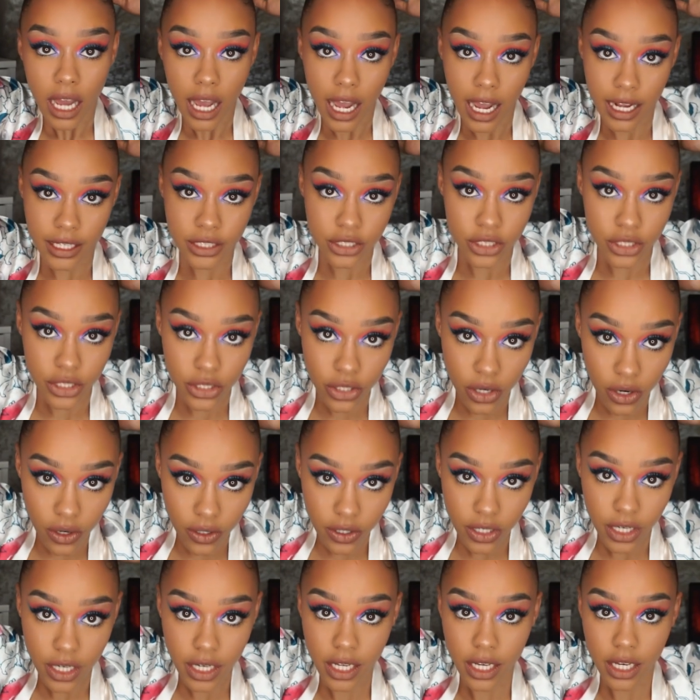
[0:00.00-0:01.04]
And you're
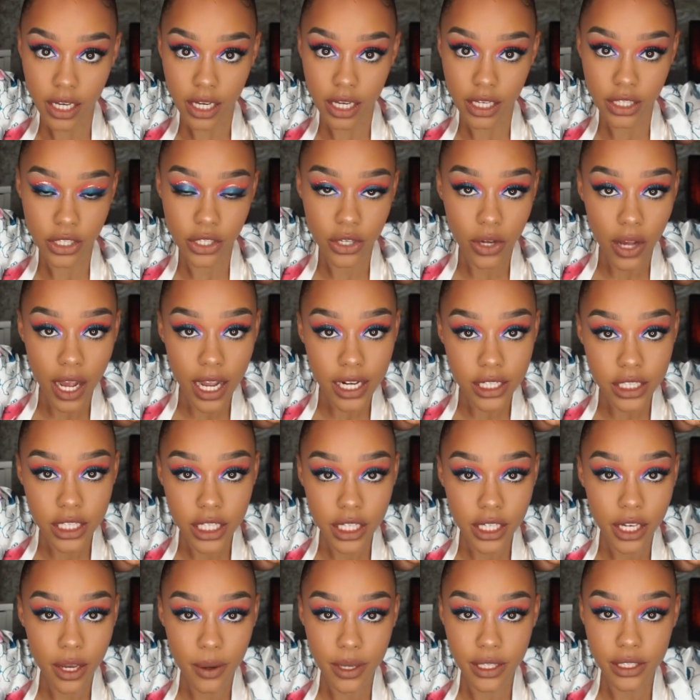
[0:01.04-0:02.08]
not
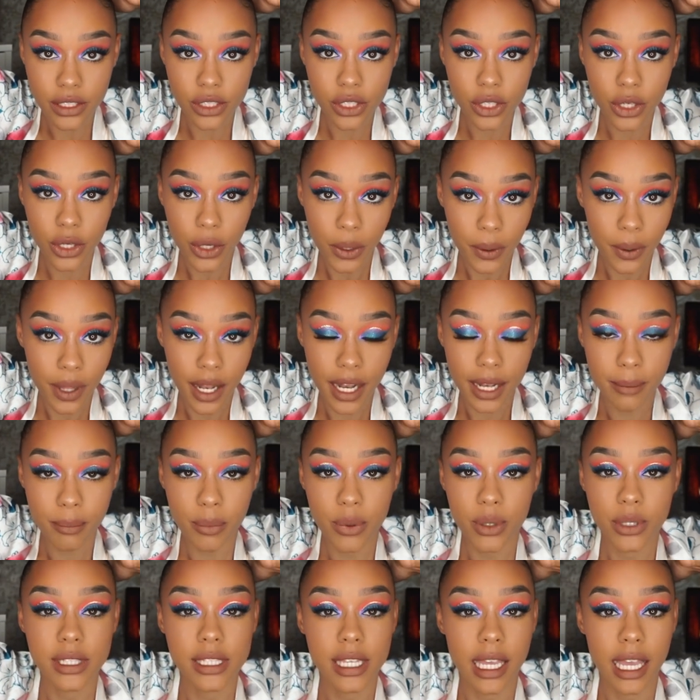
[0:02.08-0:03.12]
actually going to
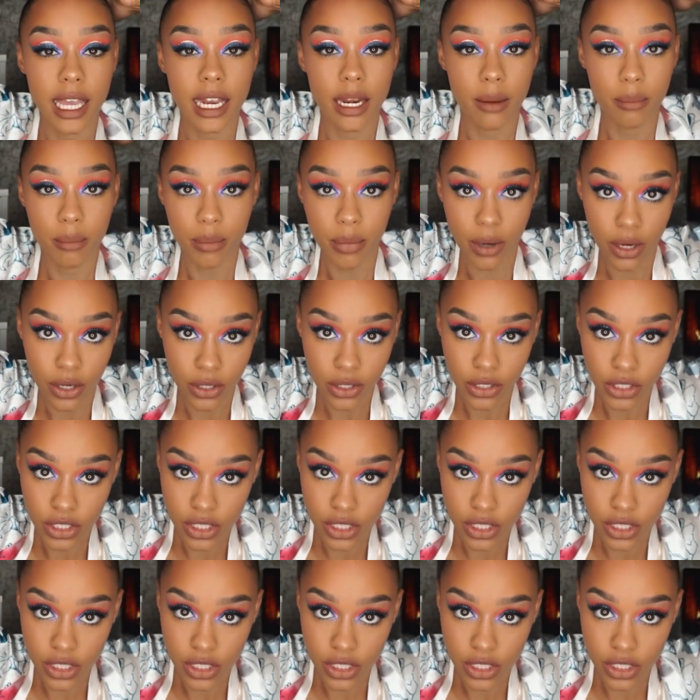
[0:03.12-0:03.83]
put it in a bun.